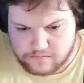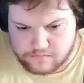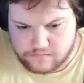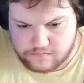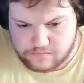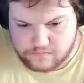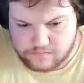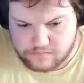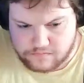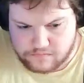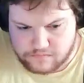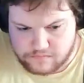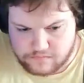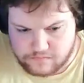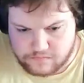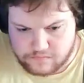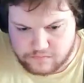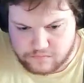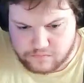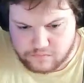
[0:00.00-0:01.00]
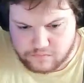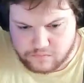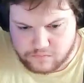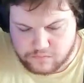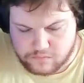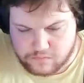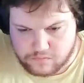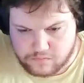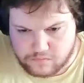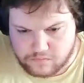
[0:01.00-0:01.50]

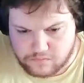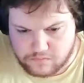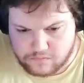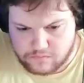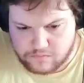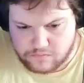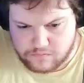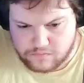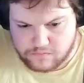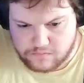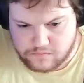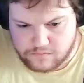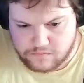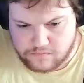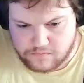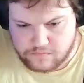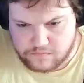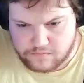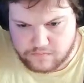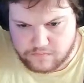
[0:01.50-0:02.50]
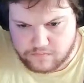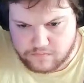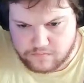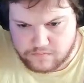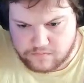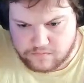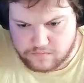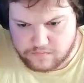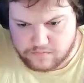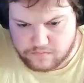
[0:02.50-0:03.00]

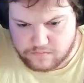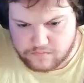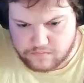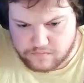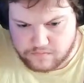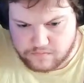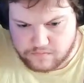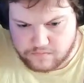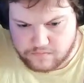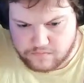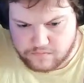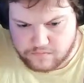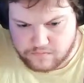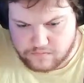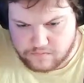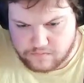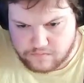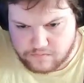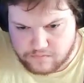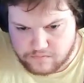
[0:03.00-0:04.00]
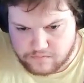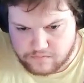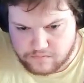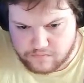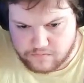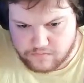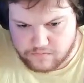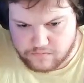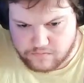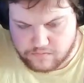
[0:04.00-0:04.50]

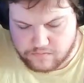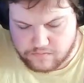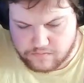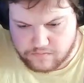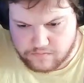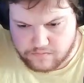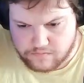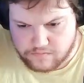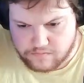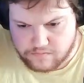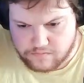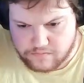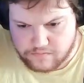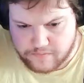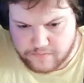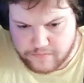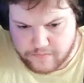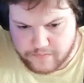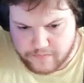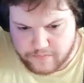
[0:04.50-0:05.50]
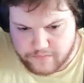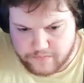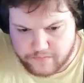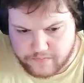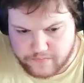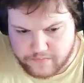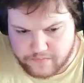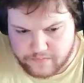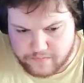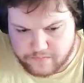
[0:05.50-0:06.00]

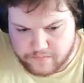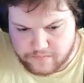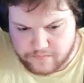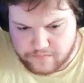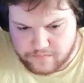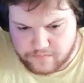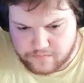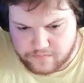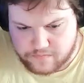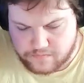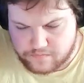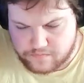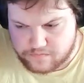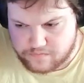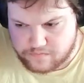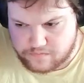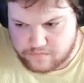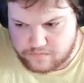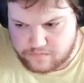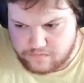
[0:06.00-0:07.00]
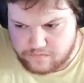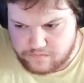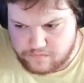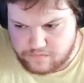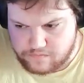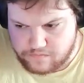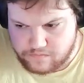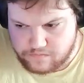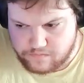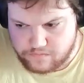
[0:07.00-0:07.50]

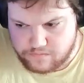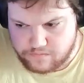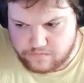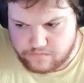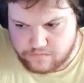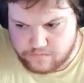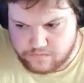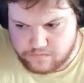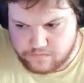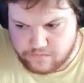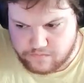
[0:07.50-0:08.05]
[no speech]